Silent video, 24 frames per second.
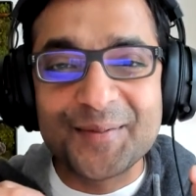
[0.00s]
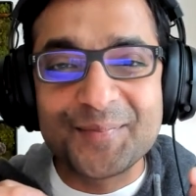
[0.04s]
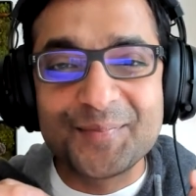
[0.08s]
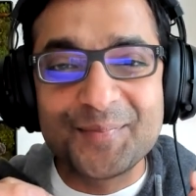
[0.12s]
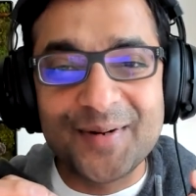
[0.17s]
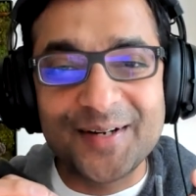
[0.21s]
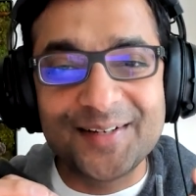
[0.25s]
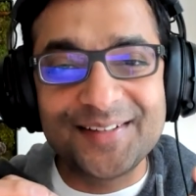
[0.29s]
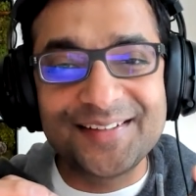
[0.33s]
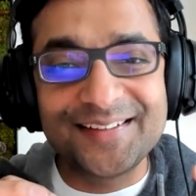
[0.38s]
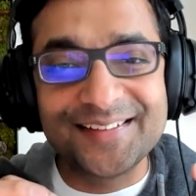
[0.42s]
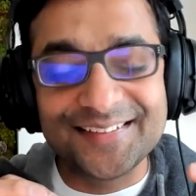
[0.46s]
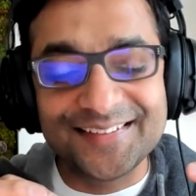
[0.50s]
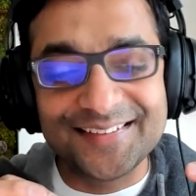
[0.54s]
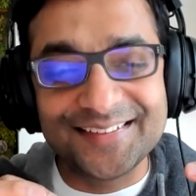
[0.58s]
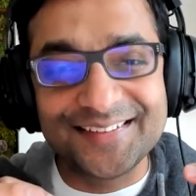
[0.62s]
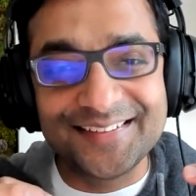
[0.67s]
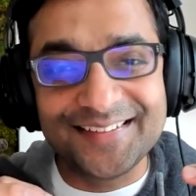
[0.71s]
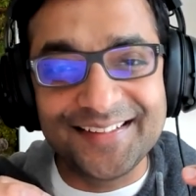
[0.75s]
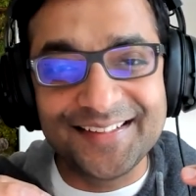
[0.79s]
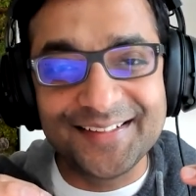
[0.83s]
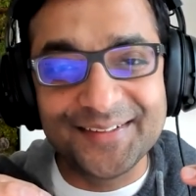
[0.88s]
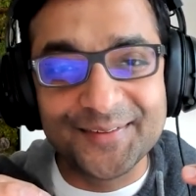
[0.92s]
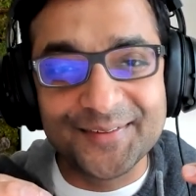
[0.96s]
But
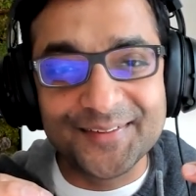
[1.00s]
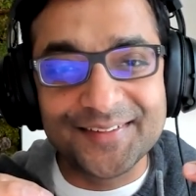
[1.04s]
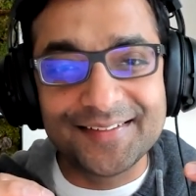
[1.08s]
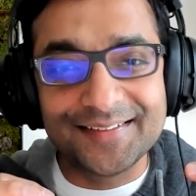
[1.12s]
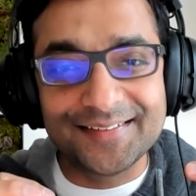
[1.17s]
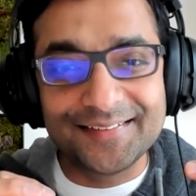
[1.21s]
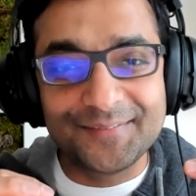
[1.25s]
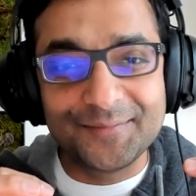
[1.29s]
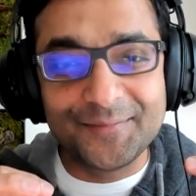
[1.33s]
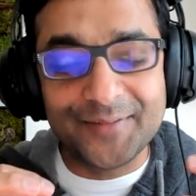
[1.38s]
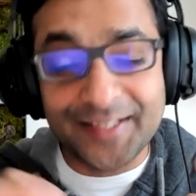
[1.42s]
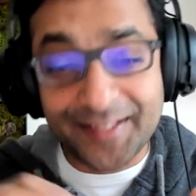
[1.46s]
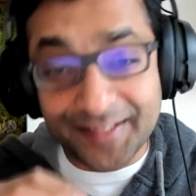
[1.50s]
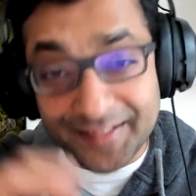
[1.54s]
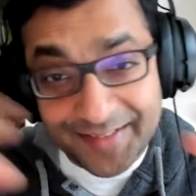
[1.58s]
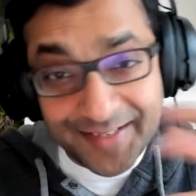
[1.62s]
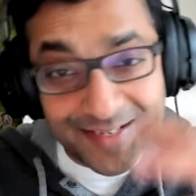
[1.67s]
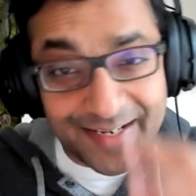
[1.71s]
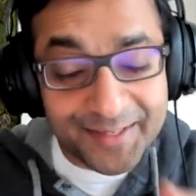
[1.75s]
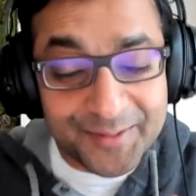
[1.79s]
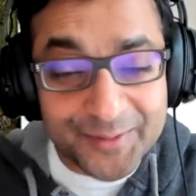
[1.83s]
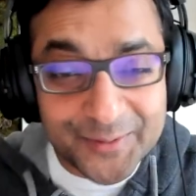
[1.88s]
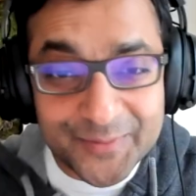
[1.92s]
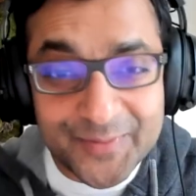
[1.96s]
you know, the, we can
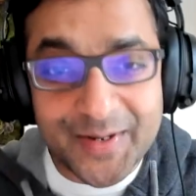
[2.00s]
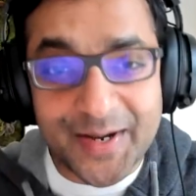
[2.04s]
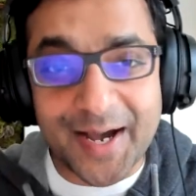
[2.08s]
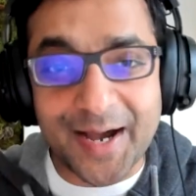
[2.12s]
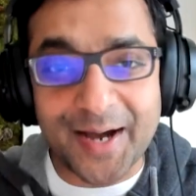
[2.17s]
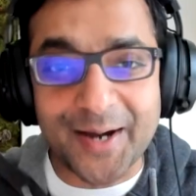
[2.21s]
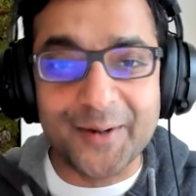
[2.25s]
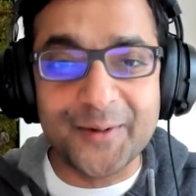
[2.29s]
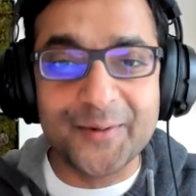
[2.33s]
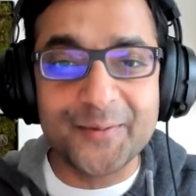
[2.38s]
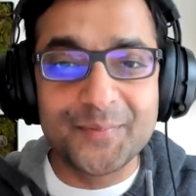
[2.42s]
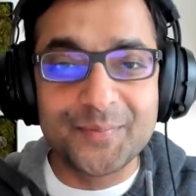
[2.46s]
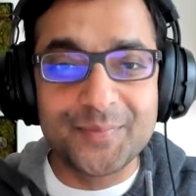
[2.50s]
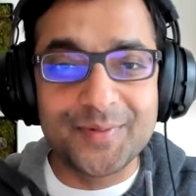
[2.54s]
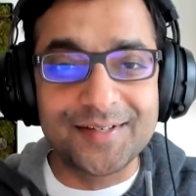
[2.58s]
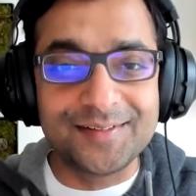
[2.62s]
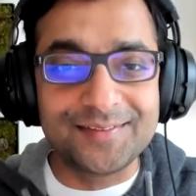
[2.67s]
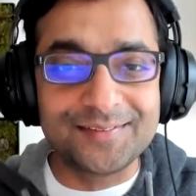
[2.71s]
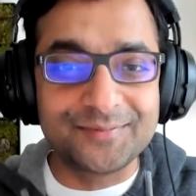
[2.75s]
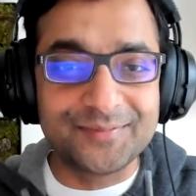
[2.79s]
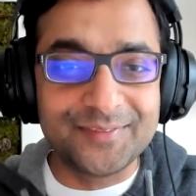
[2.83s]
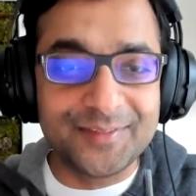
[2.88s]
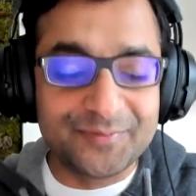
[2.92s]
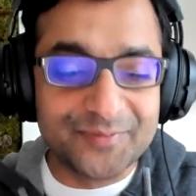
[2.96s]
get to the how,
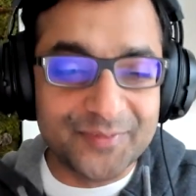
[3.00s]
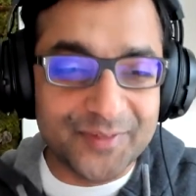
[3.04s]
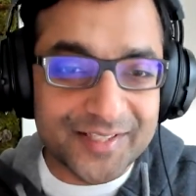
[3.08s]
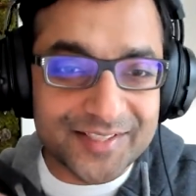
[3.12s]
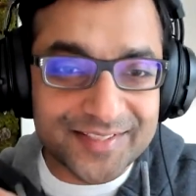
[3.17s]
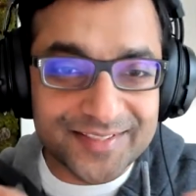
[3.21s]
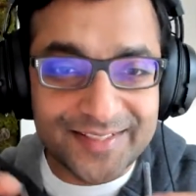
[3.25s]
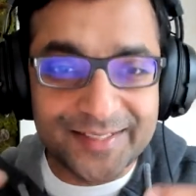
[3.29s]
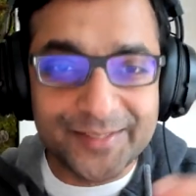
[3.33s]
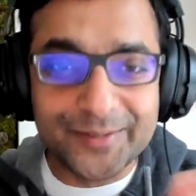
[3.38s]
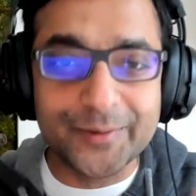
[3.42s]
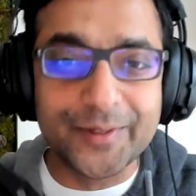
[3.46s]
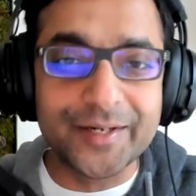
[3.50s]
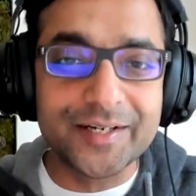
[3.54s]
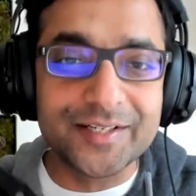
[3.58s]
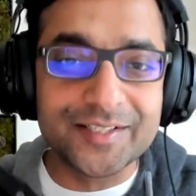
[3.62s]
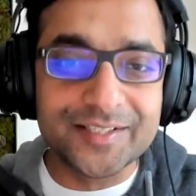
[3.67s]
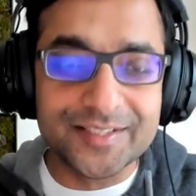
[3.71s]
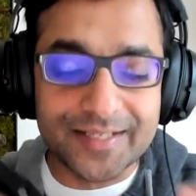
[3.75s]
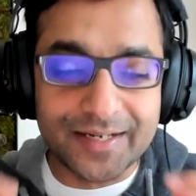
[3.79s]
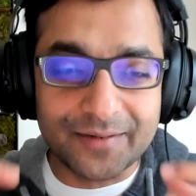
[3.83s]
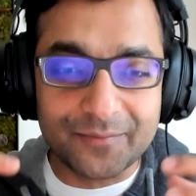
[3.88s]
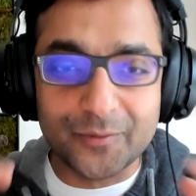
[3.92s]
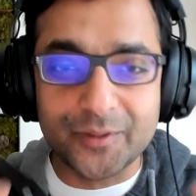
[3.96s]
but we first need to
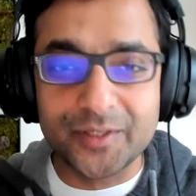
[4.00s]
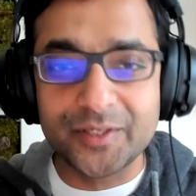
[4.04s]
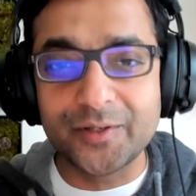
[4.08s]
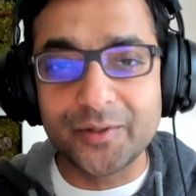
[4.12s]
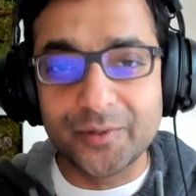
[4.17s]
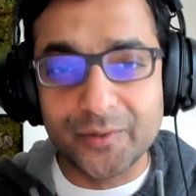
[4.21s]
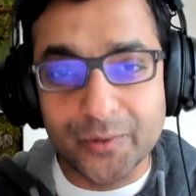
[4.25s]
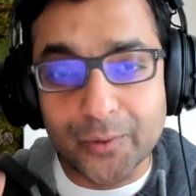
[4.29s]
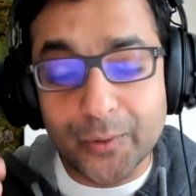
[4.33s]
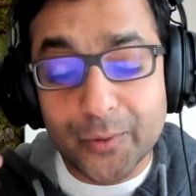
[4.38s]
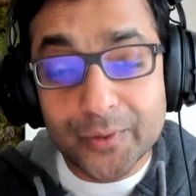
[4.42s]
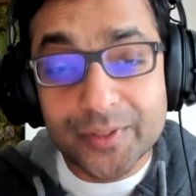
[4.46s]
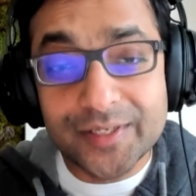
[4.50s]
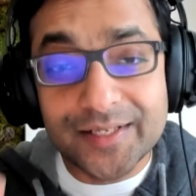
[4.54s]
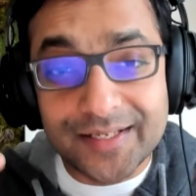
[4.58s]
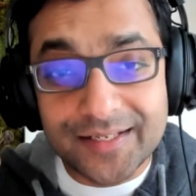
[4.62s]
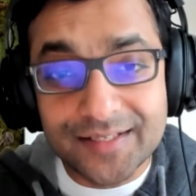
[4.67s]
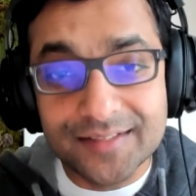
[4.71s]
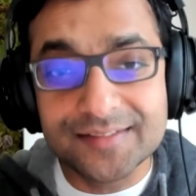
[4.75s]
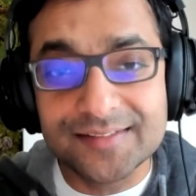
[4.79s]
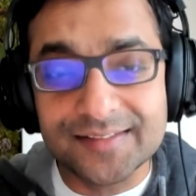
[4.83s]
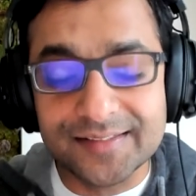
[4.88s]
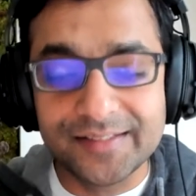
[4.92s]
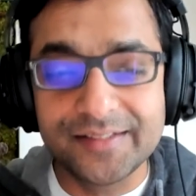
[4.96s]
understand what your role
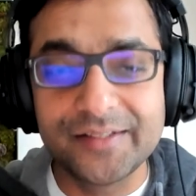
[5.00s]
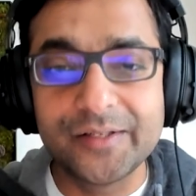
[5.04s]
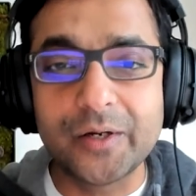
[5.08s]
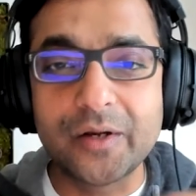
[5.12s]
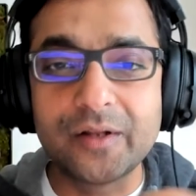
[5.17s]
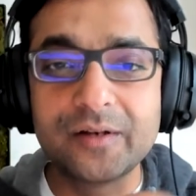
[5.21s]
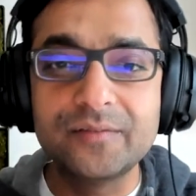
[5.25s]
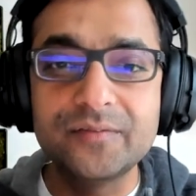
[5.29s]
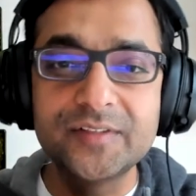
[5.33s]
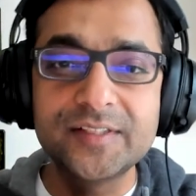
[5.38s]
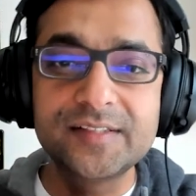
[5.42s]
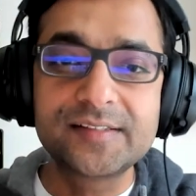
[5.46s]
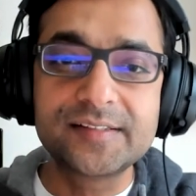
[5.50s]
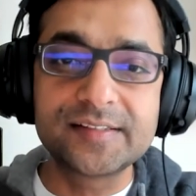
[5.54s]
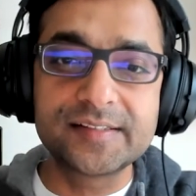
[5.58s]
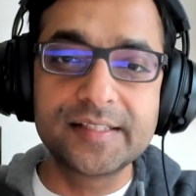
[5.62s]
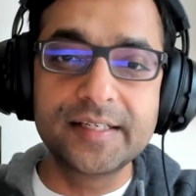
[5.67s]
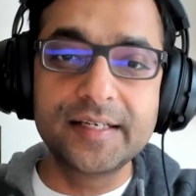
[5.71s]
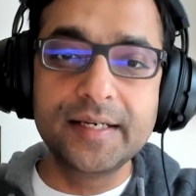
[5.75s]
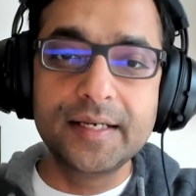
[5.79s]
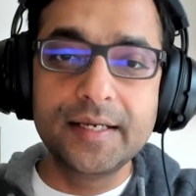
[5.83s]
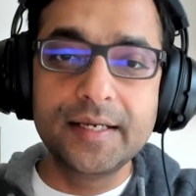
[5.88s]
is in all of this.